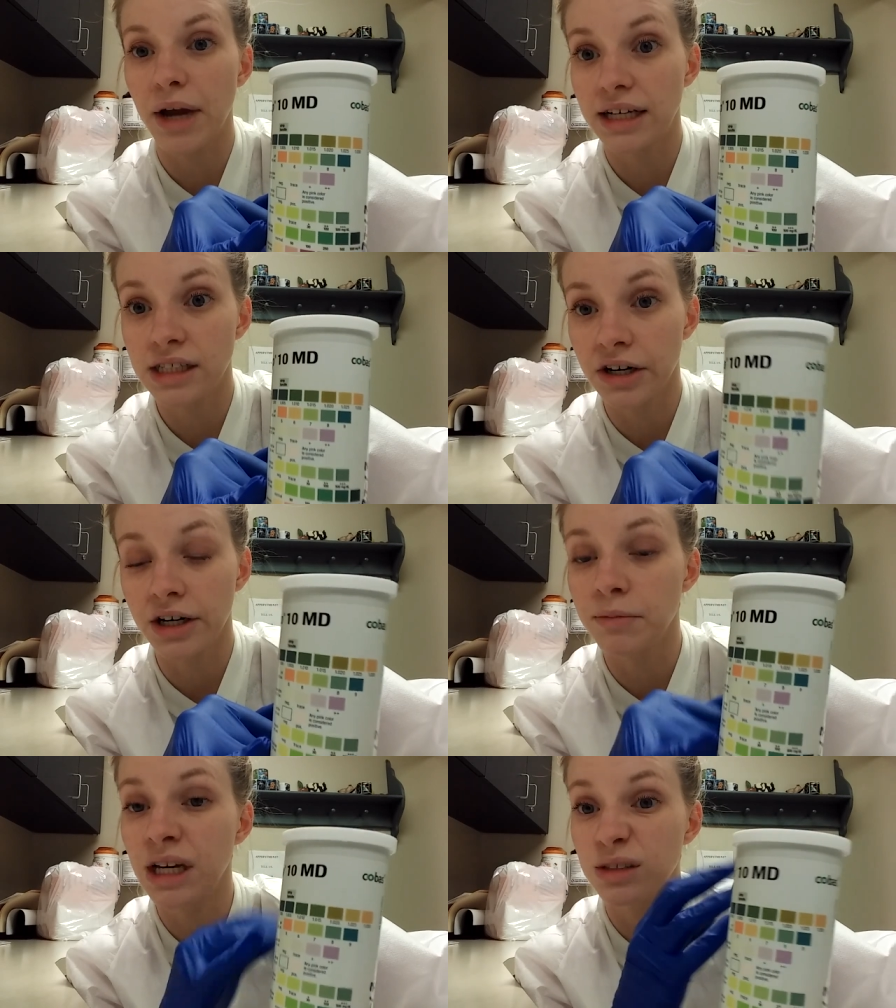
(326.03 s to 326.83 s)

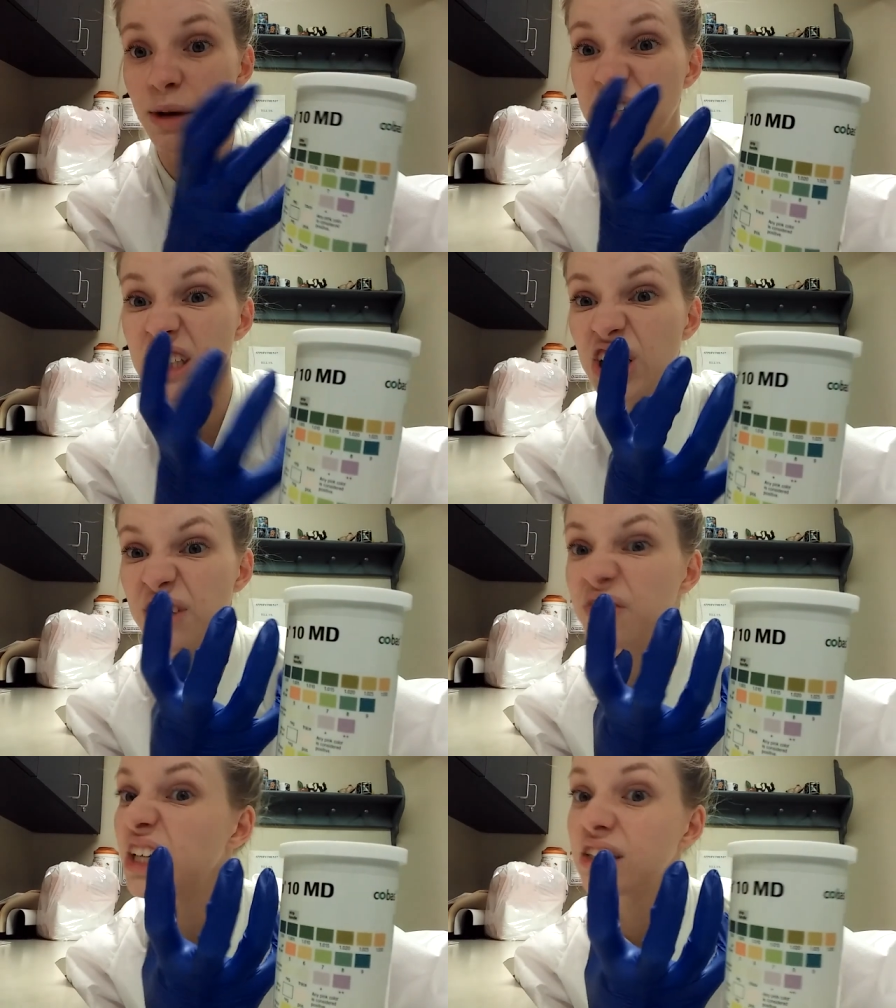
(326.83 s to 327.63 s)
bacteria because
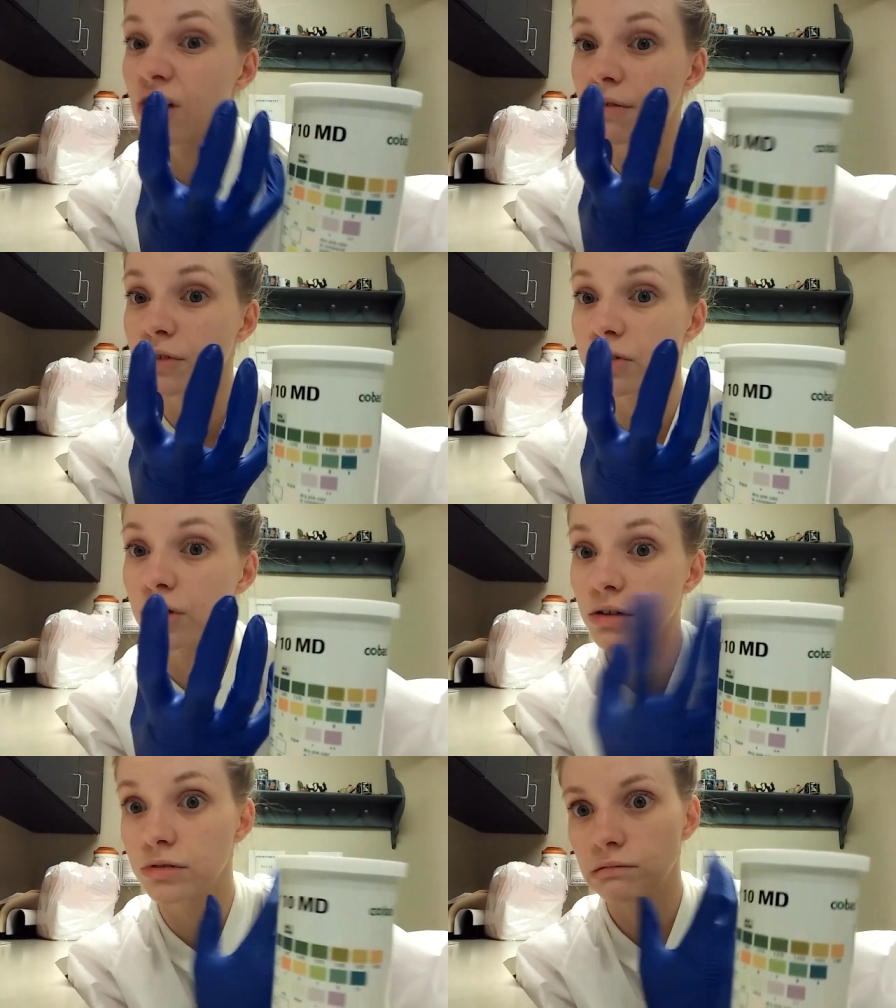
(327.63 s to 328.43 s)
bacteria feeds off
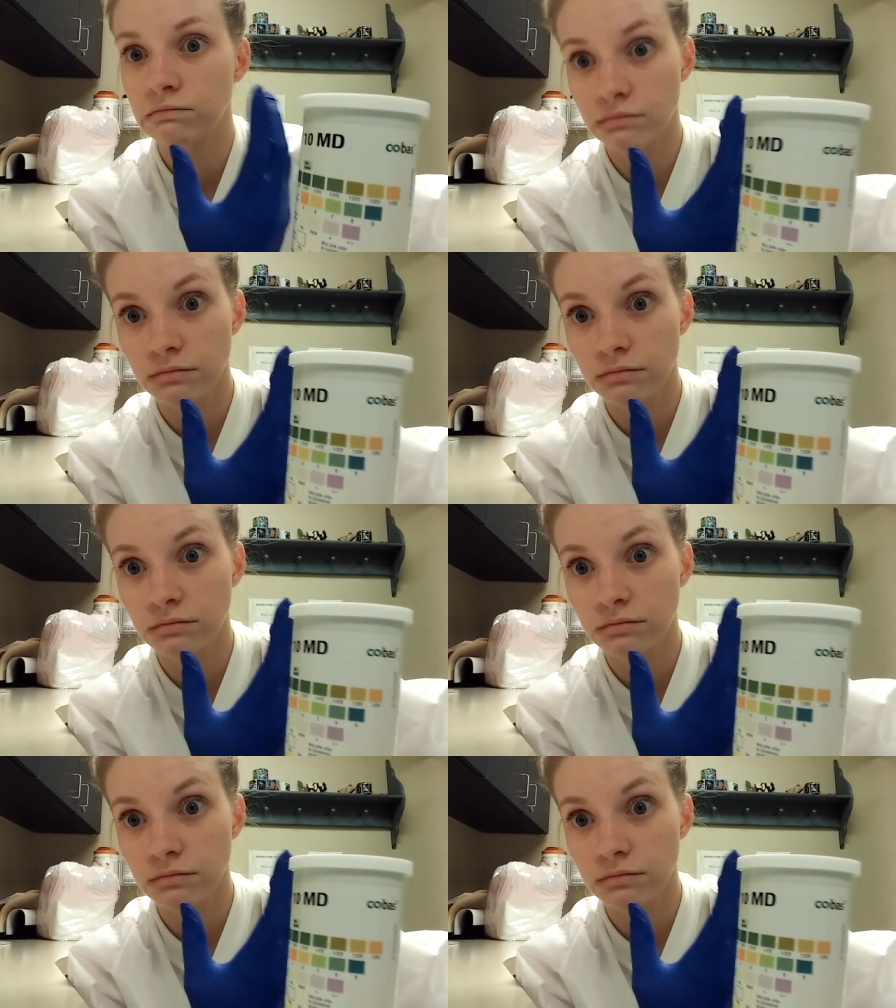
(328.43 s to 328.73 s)
glucose.